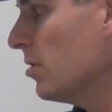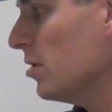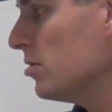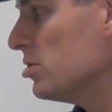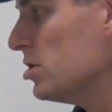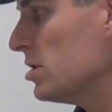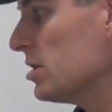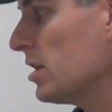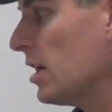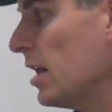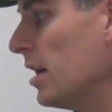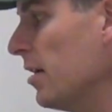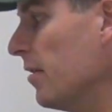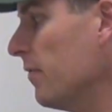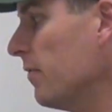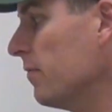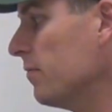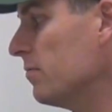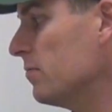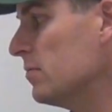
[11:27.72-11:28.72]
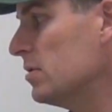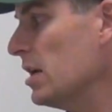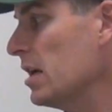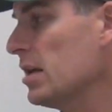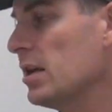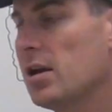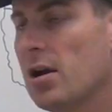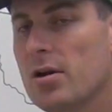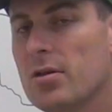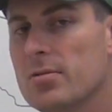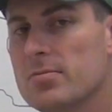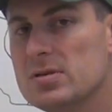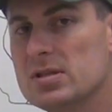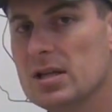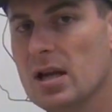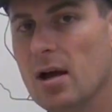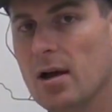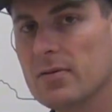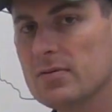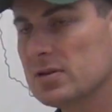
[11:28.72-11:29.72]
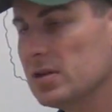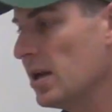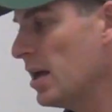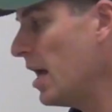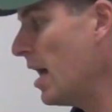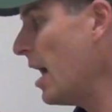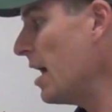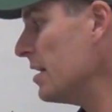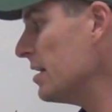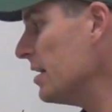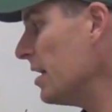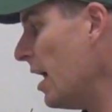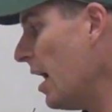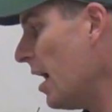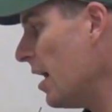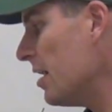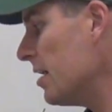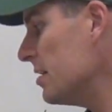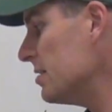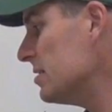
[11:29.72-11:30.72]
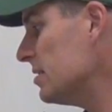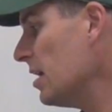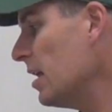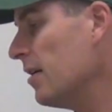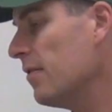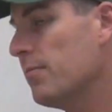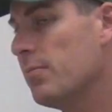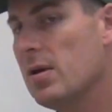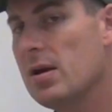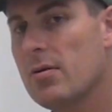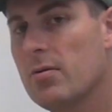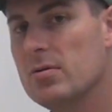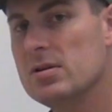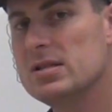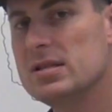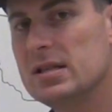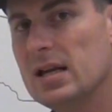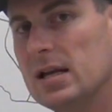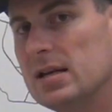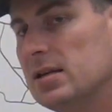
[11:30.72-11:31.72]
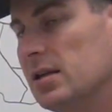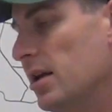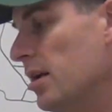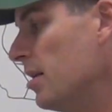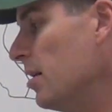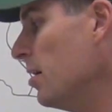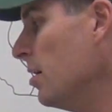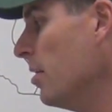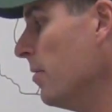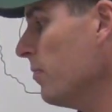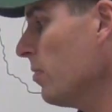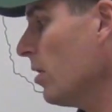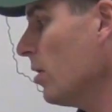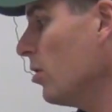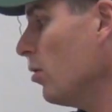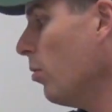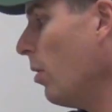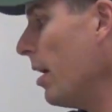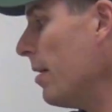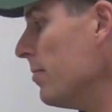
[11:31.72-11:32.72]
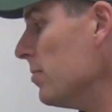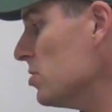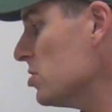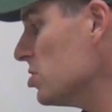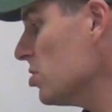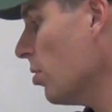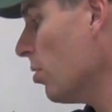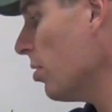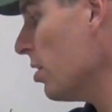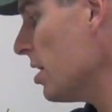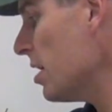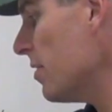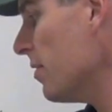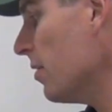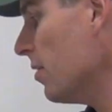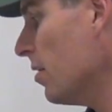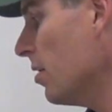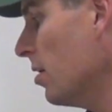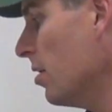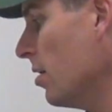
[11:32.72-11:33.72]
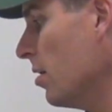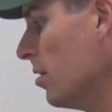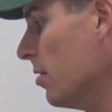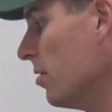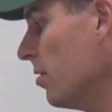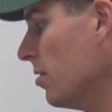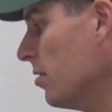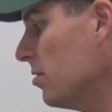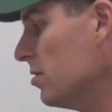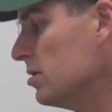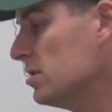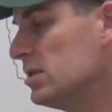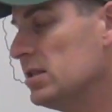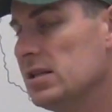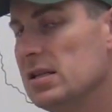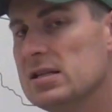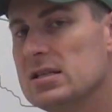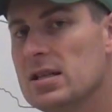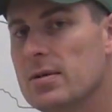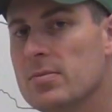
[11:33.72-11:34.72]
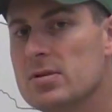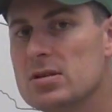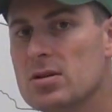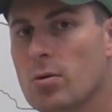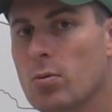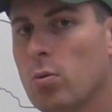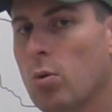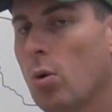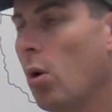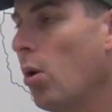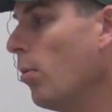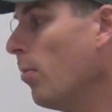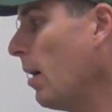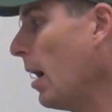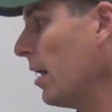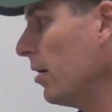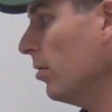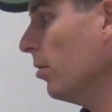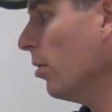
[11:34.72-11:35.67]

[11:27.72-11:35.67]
just kind of taking care of themselves. And yet, instead of being resented, the white majority sees them as the role model